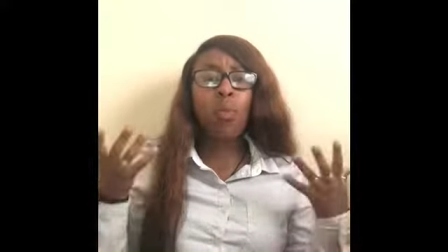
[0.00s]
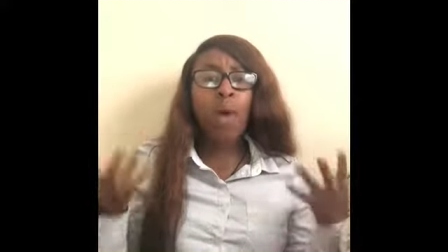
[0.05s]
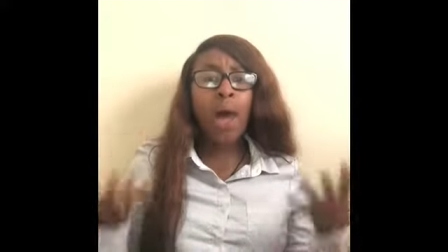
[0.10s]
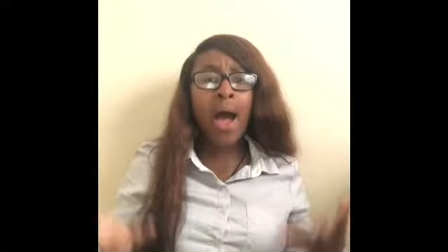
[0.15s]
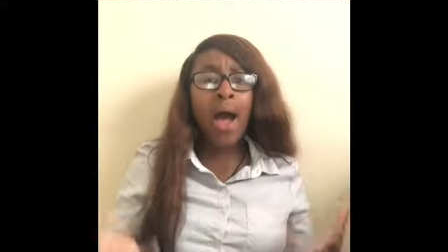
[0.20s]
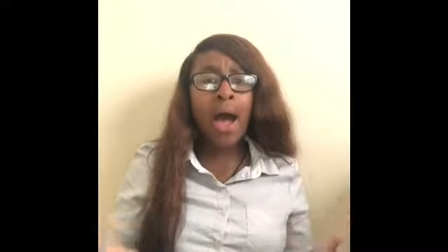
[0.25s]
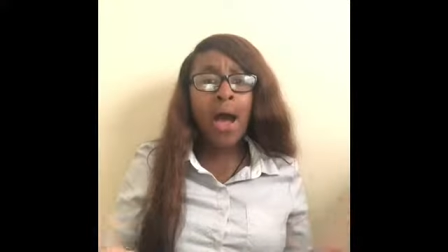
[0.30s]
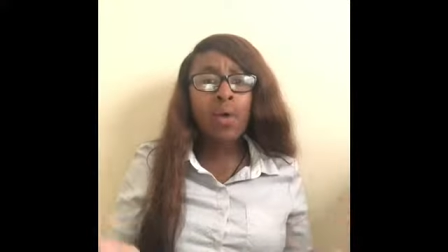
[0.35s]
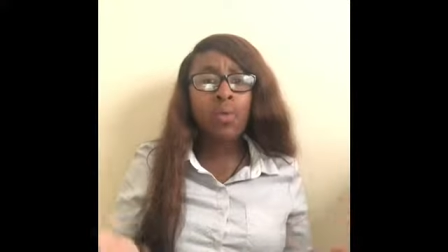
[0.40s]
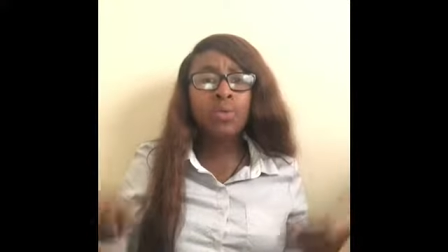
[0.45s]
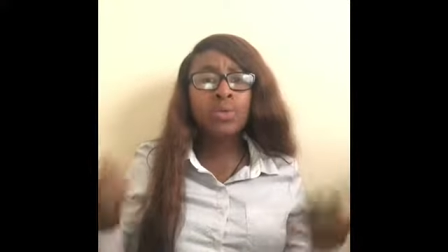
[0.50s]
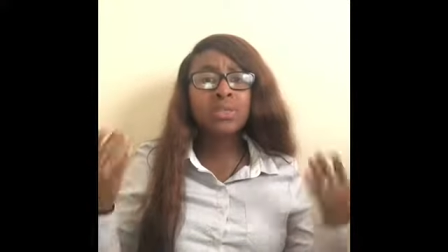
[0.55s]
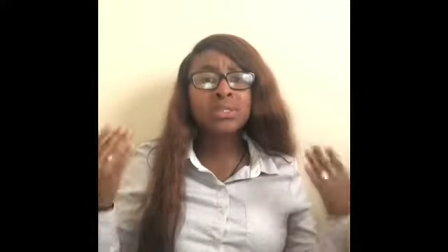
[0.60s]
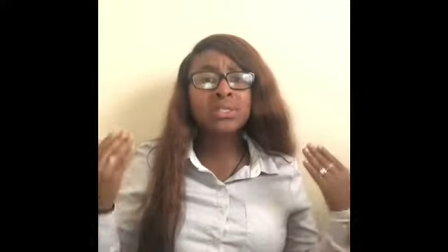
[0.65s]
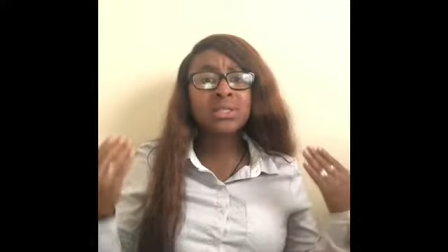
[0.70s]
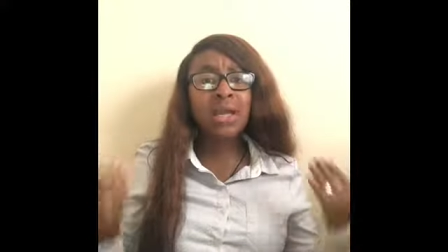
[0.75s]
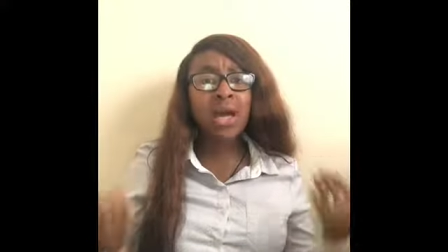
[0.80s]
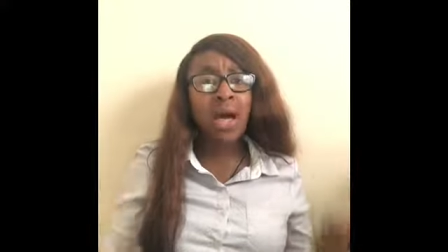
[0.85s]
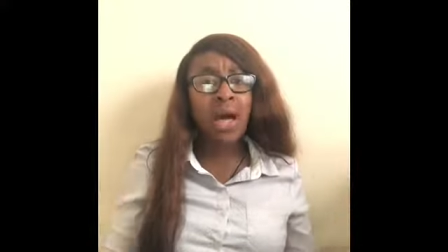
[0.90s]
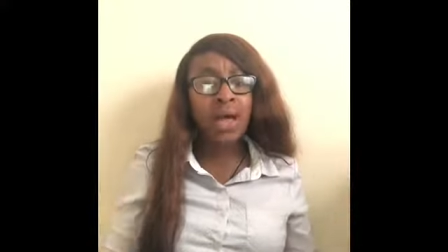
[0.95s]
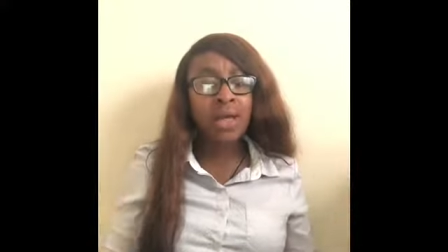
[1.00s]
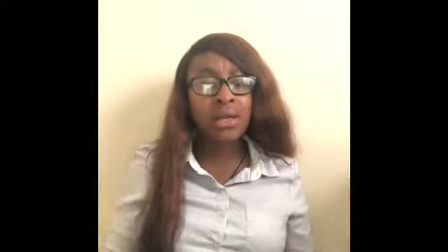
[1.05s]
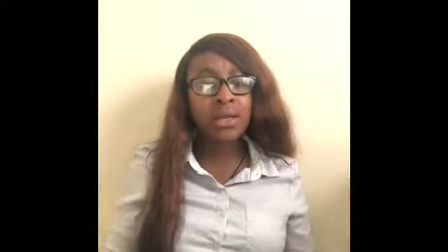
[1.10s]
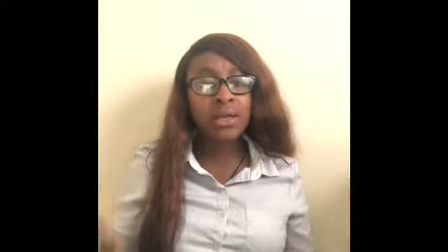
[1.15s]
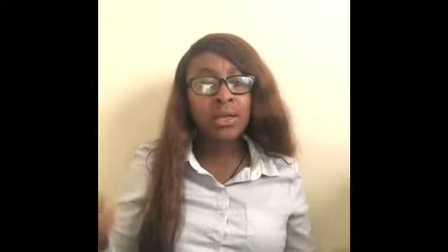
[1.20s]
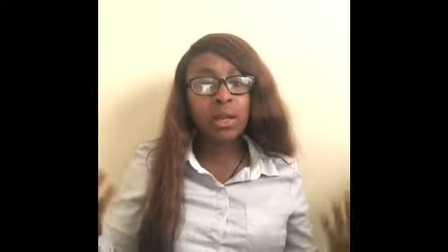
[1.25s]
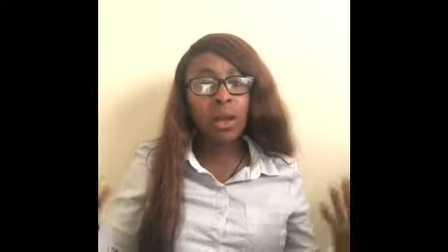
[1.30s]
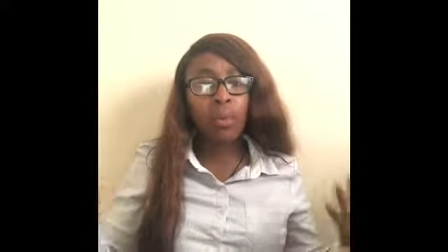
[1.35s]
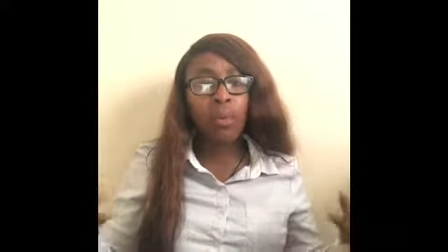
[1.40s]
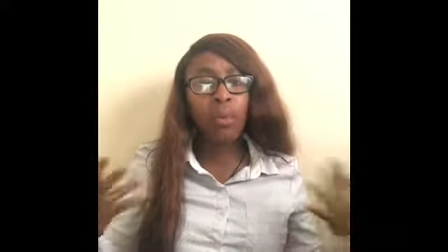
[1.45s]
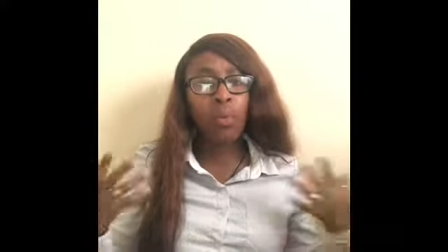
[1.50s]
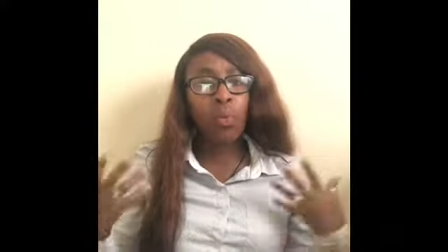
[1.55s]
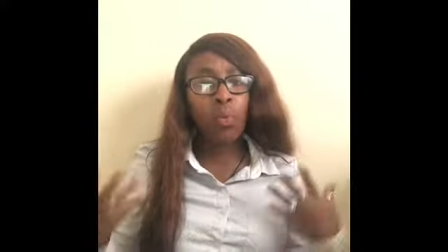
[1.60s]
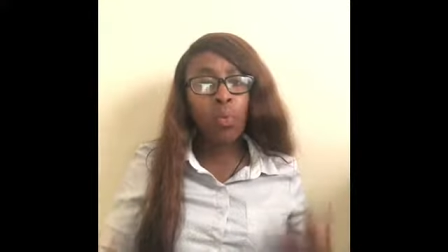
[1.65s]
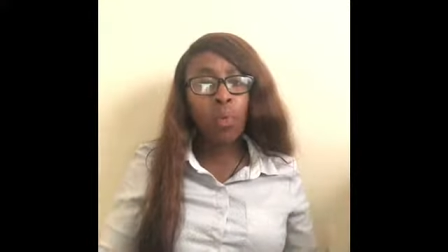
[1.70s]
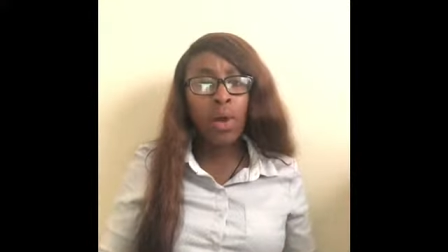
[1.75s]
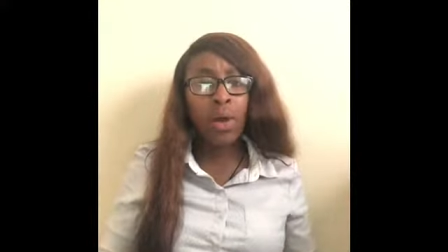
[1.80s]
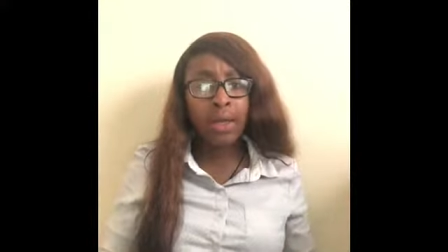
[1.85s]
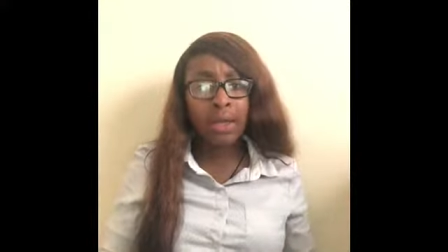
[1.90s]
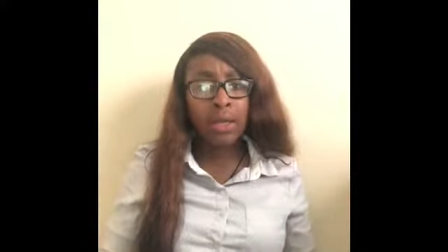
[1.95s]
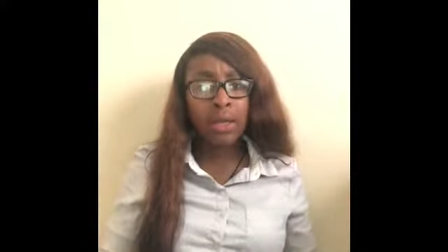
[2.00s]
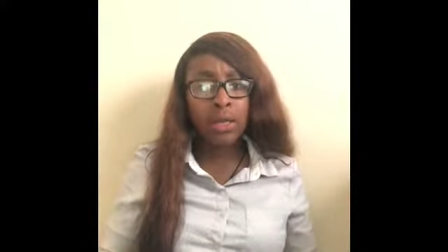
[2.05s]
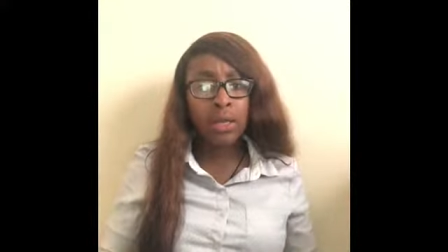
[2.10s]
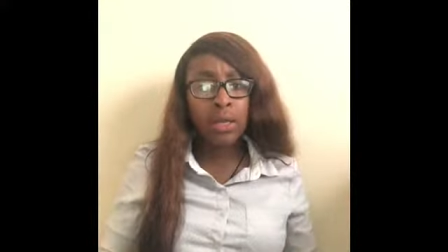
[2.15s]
why was cotton number one?